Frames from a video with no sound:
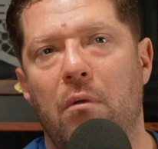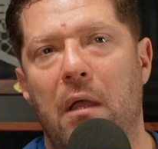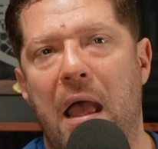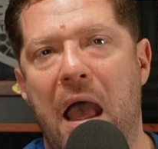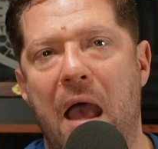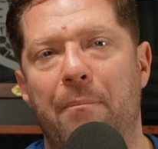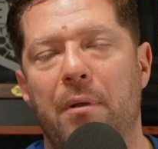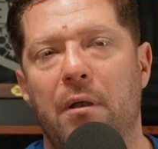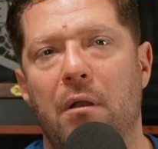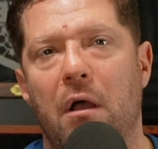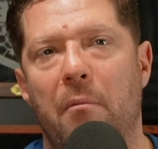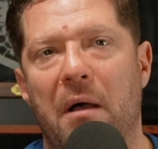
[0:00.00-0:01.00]

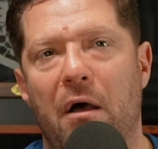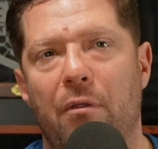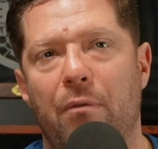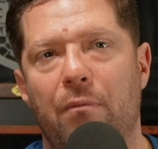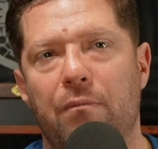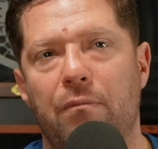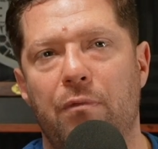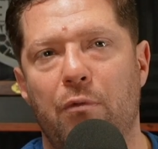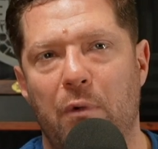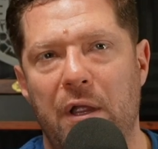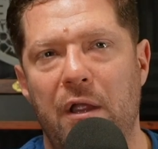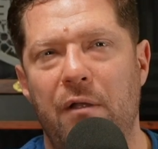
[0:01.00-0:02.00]
happened about
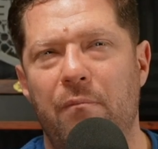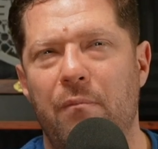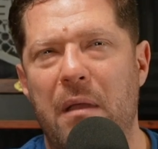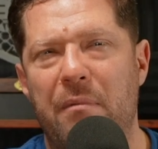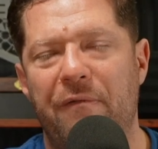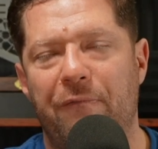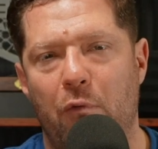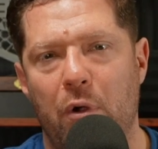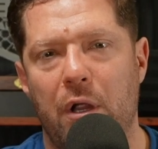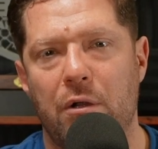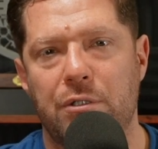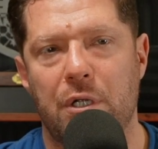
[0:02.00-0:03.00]
3, maybe 4
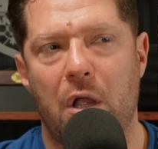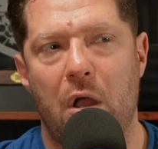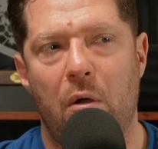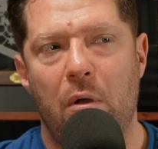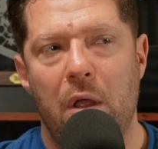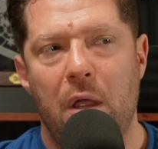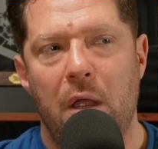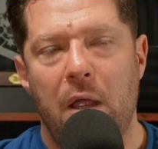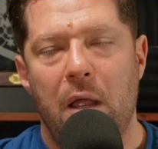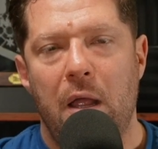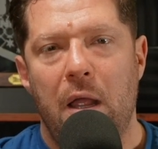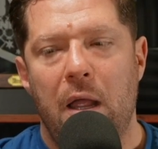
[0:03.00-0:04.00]
years ago
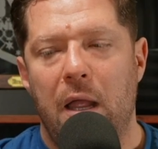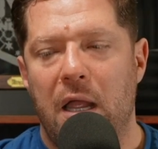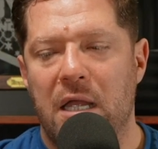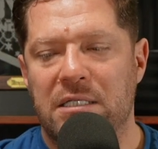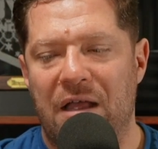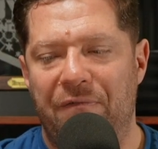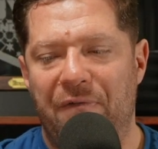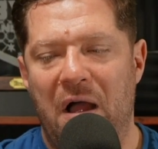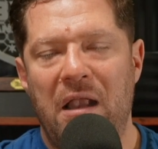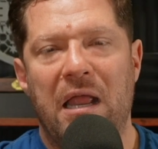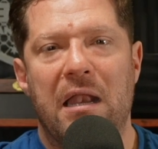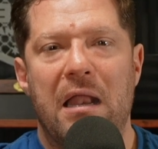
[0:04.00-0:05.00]
is I
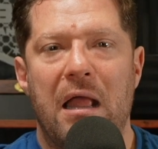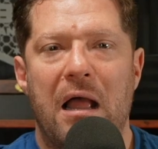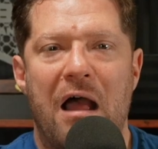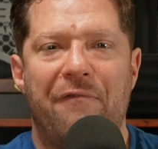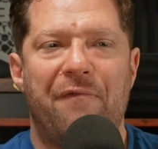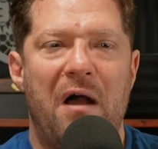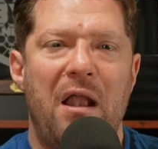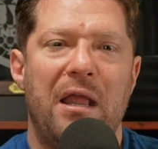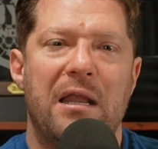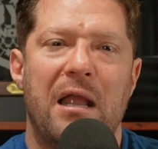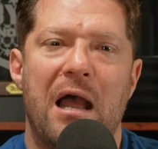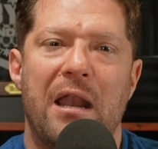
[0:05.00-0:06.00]
finally
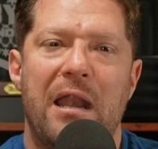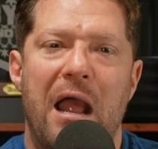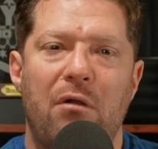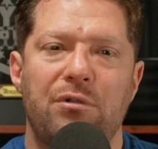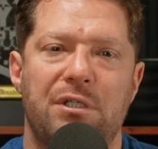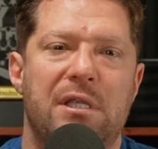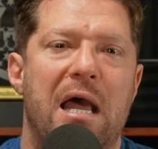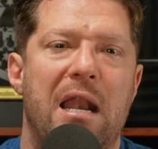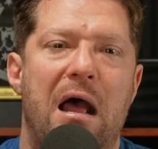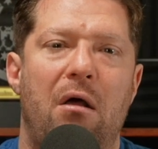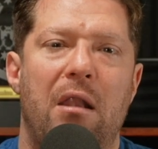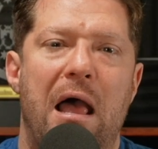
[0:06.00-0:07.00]
announced that
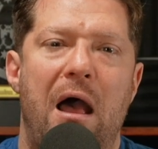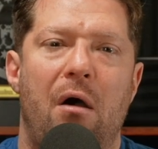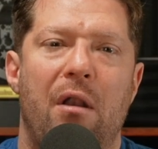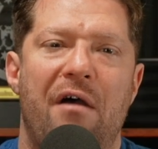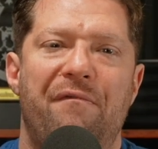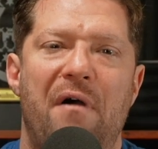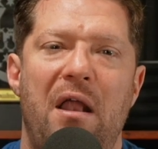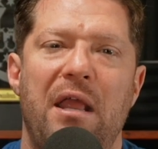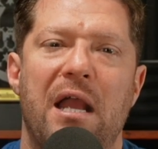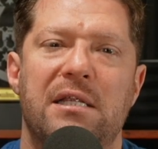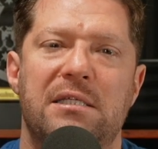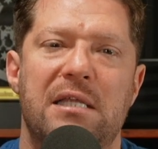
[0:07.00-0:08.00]
out loud. I finally
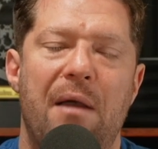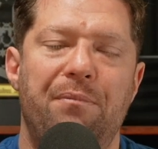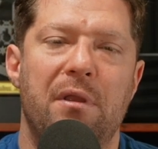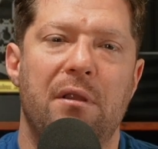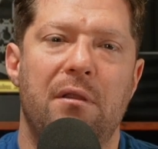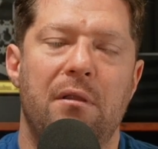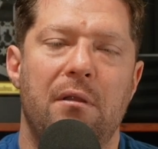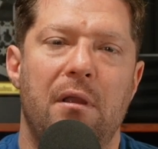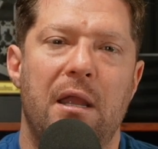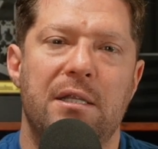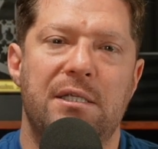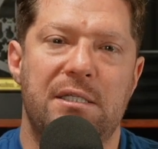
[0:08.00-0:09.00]
accepted
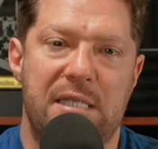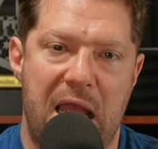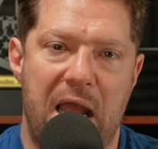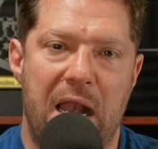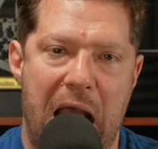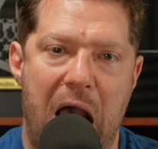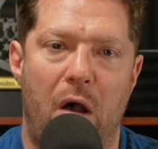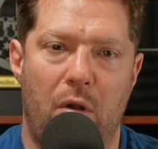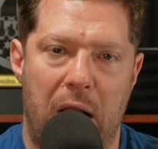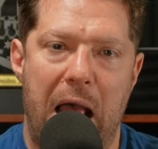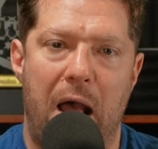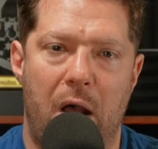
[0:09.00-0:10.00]
and said out
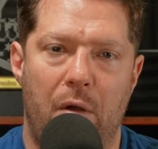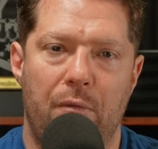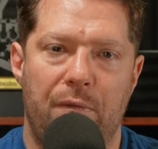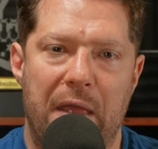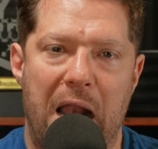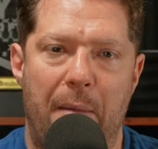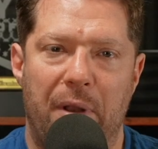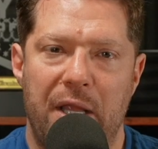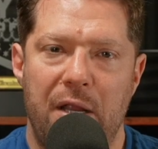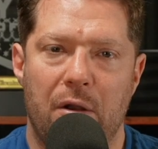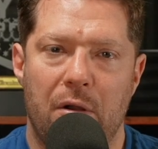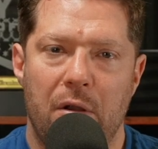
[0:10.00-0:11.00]
loud that I'm a
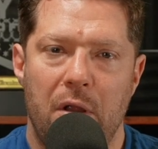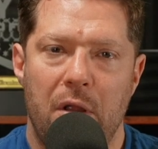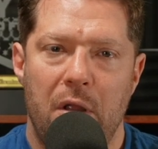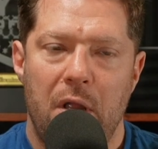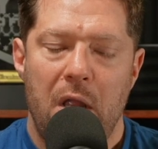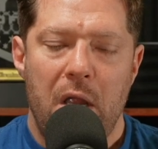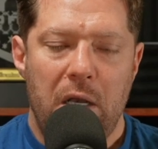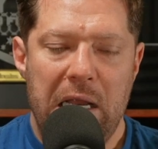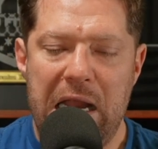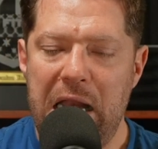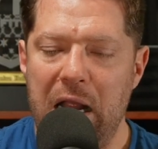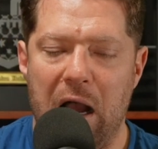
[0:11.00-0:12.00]
leader.
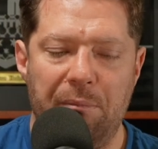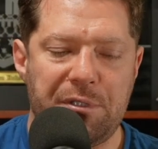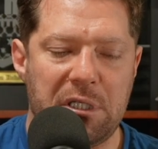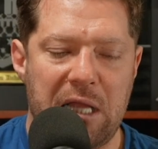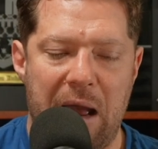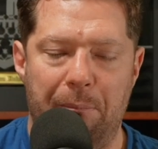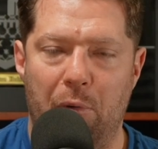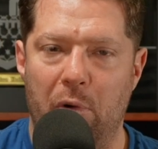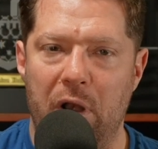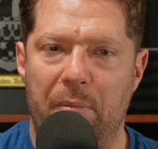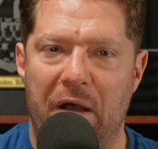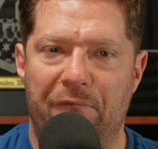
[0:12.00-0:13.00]
Leading up to that
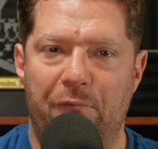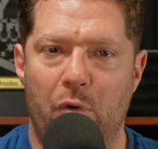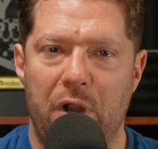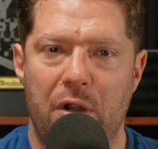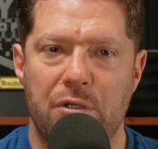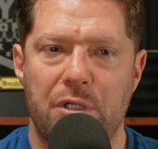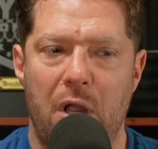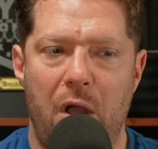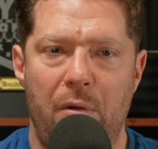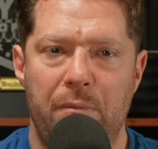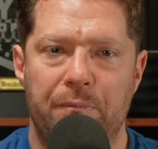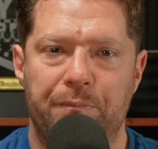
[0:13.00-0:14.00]
point about 4 years ago,